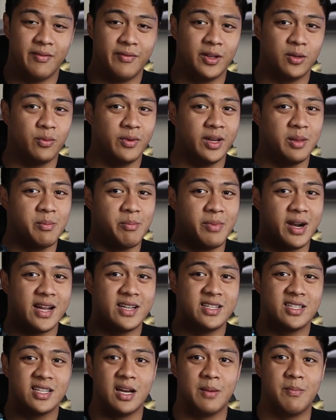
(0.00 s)
it when
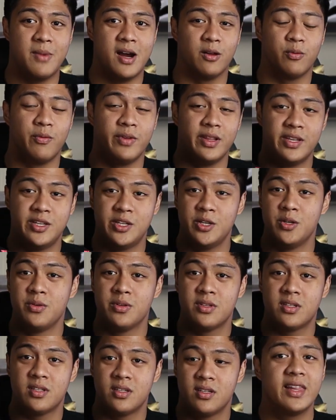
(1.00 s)
brands come out with
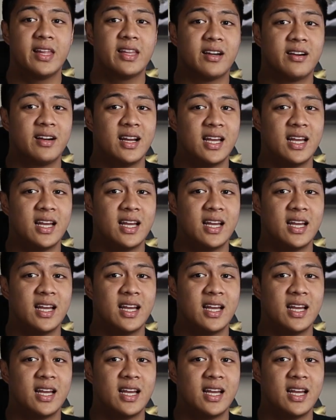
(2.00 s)
shoes that are